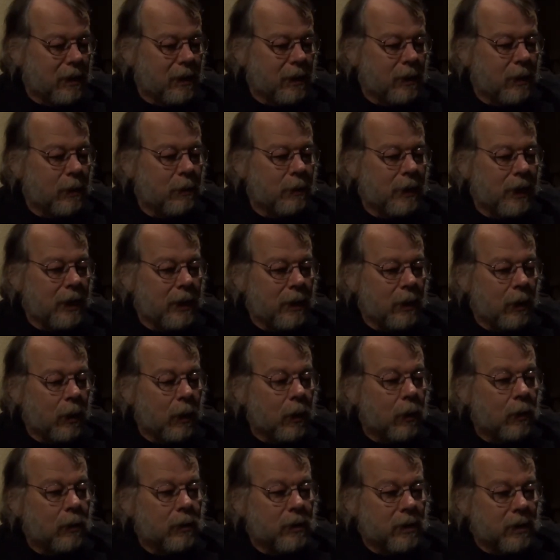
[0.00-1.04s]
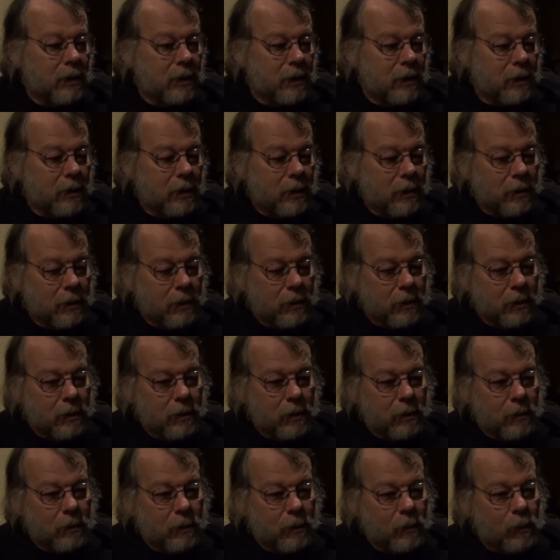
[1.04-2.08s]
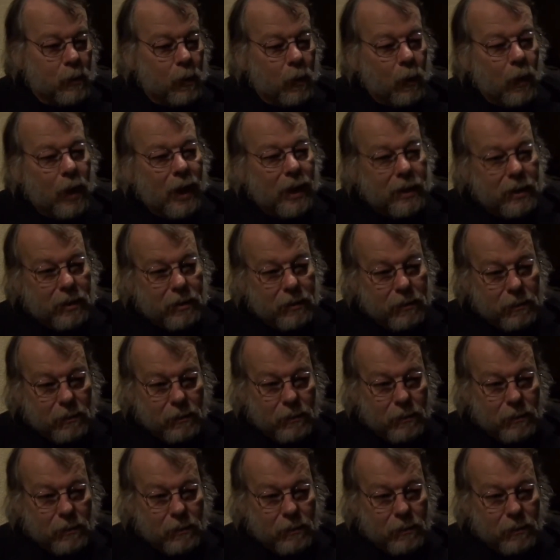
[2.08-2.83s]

nobody knows what